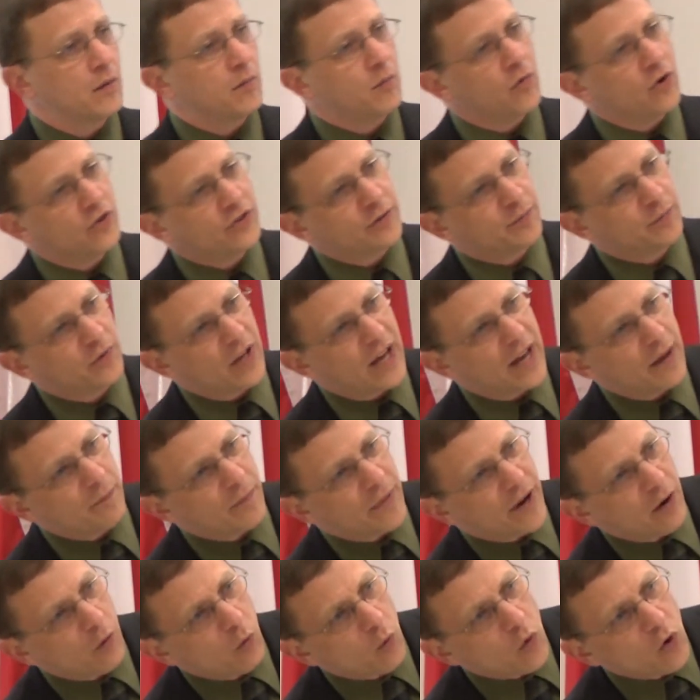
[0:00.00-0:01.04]
multiply it
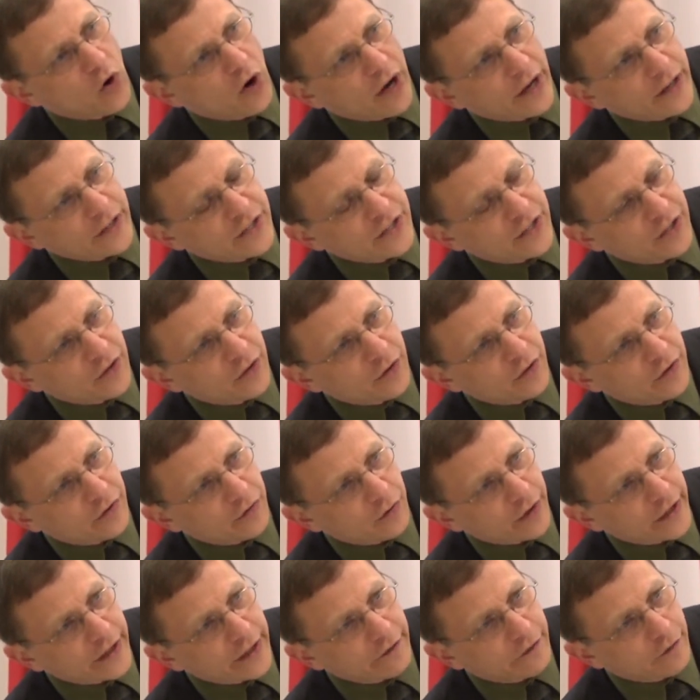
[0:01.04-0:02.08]
by what, two,
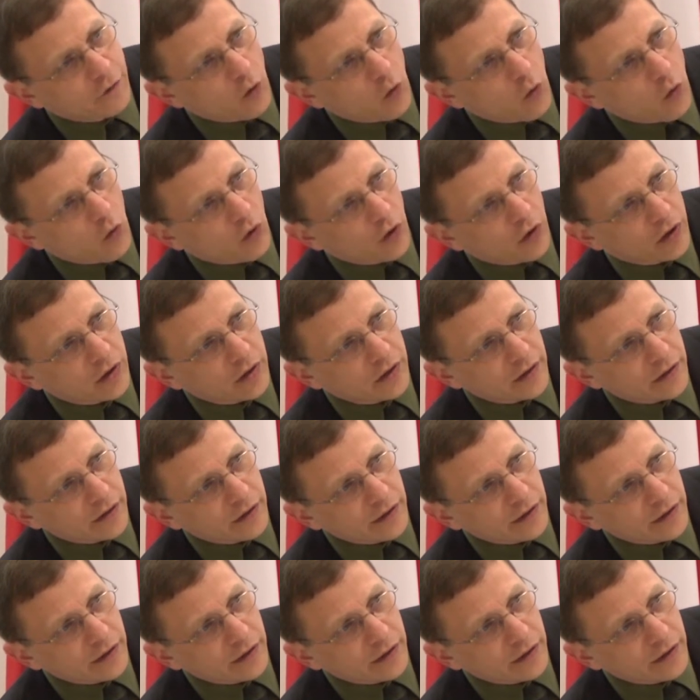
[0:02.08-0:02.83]
three, four,